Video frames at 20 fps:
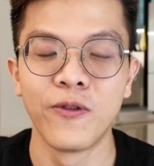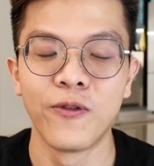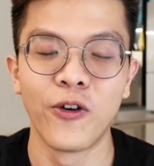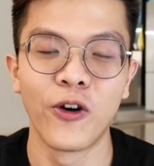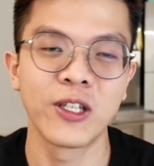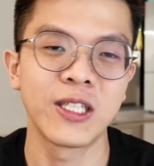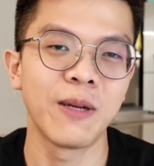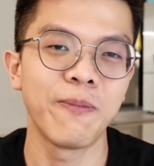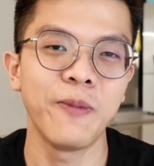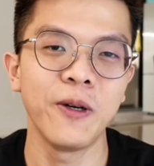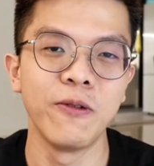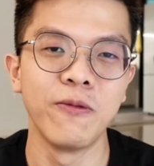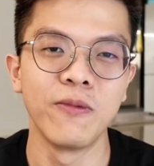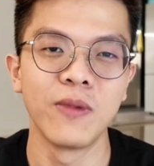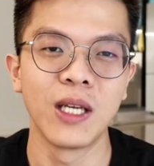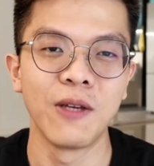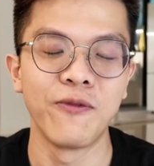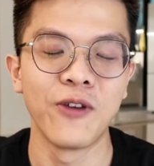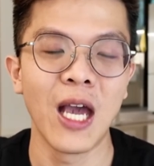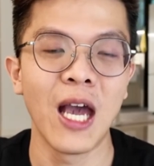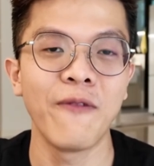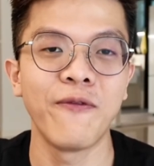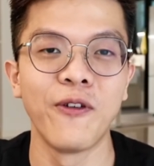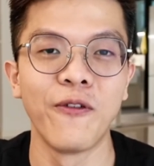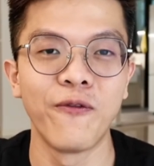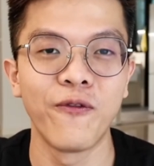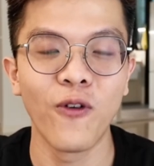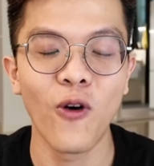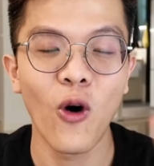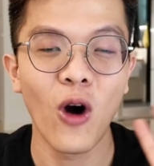For example, if you have
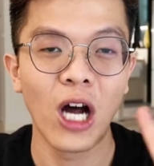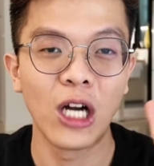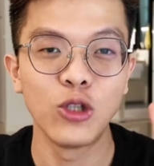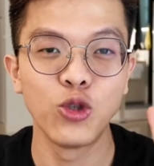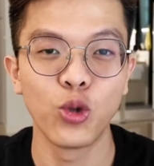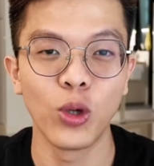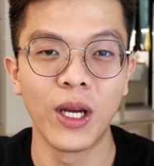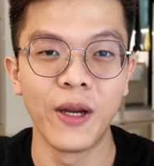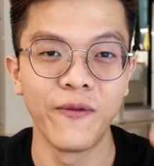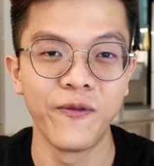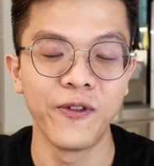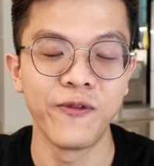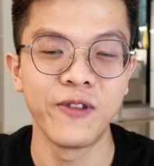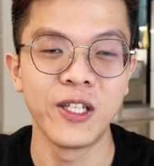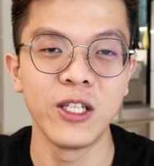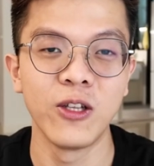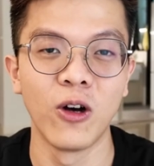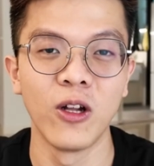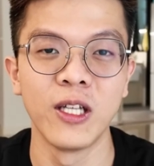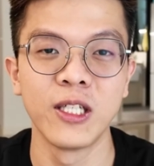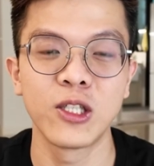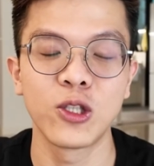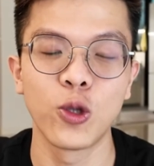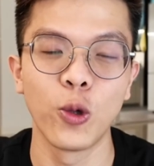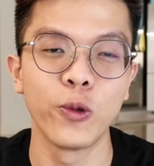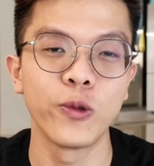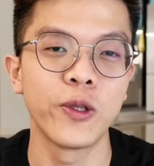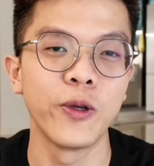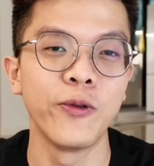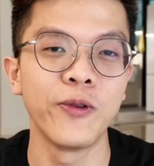a $450
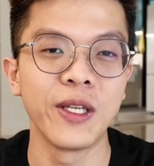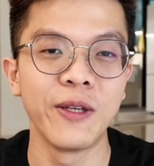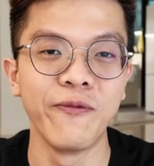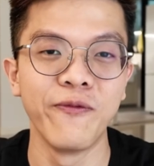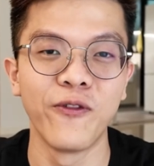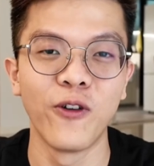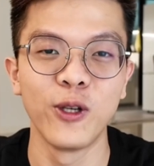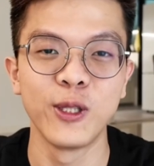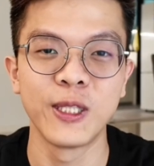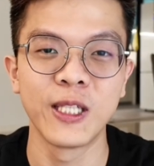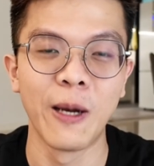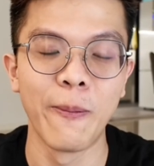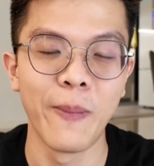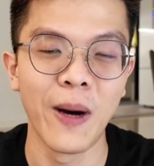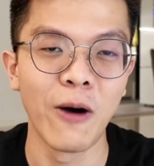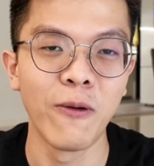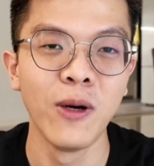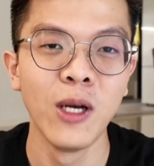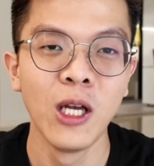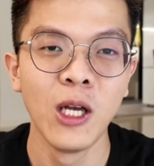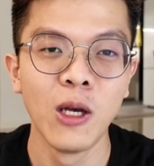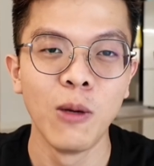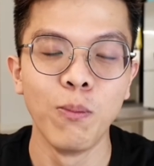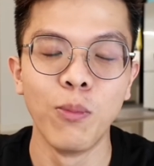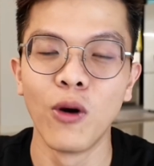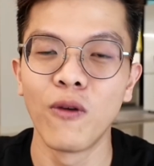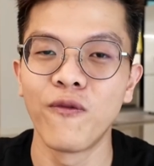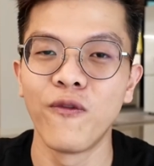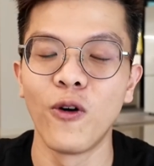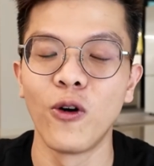total invoice amount
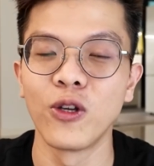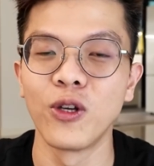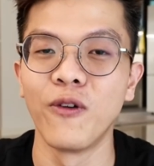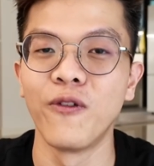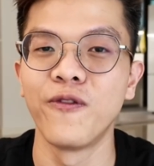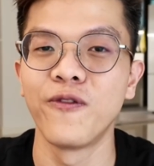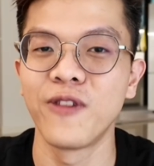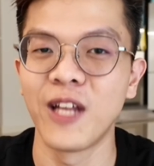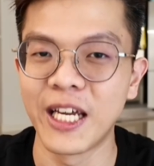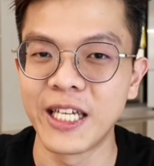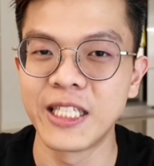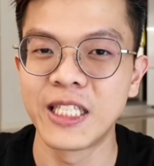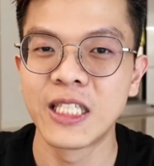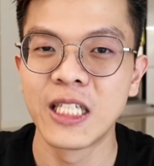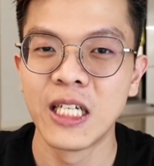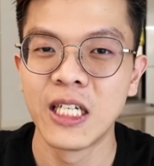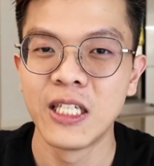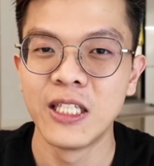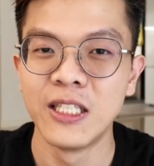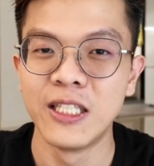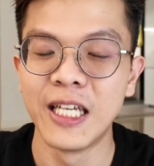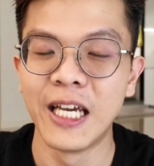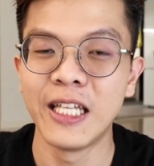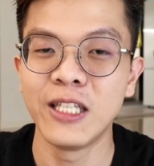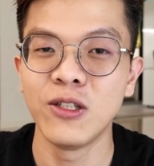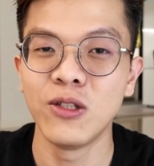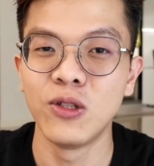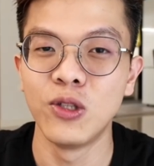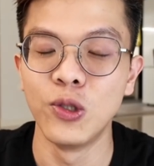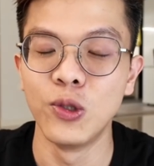booked for your flights,
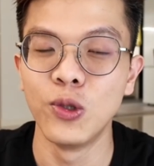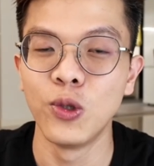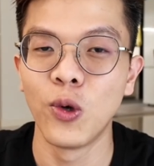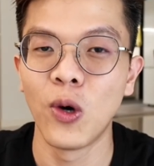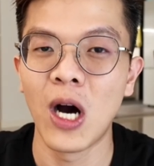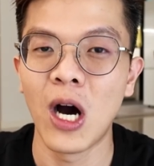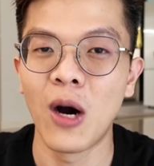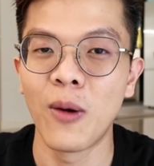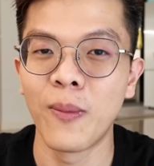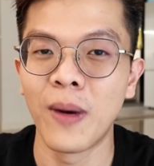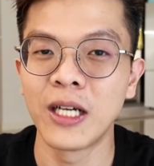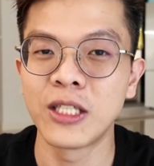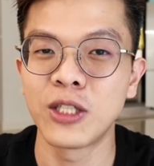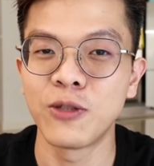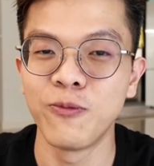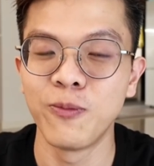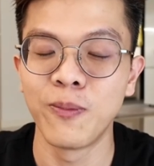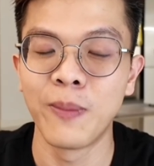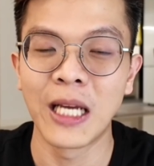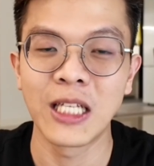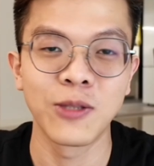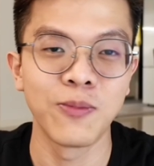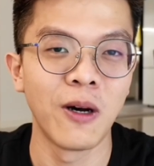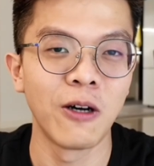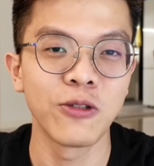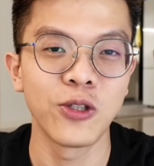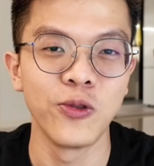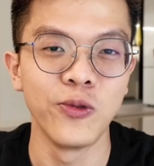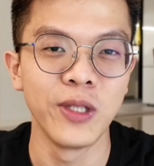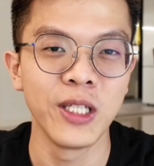then do you know how much max
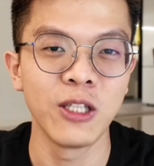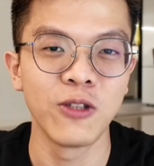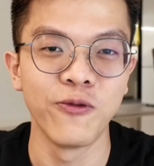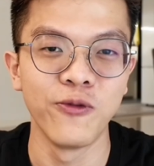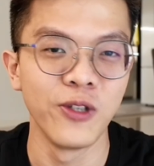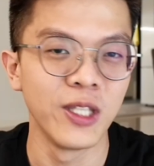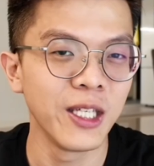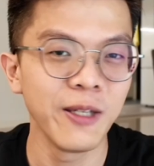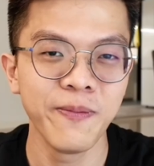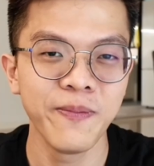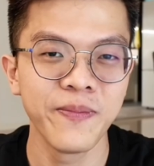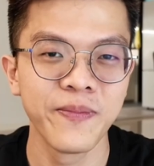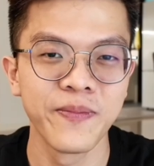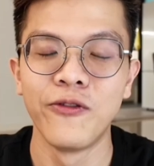miles you need to redeem?